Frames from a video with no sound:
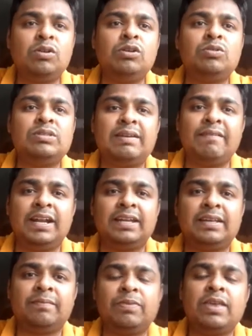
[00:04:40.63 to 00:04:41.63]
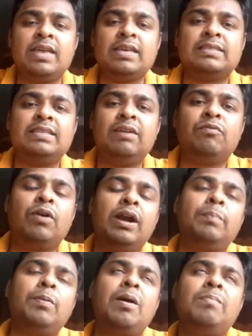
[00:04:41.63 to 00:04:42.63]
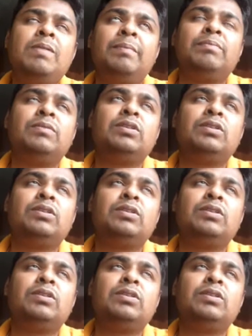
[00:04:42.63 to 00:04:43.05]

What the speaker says: to 70. See, word problem,